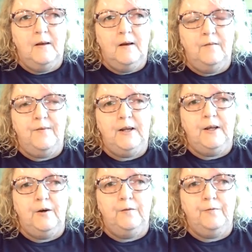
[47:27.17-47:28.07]

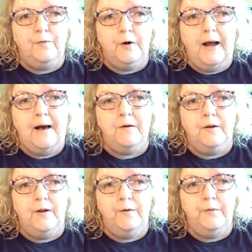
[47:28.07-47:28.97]
video for how to
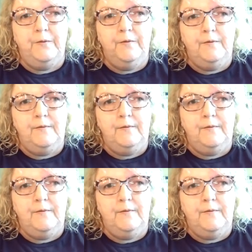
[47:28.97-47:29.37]
load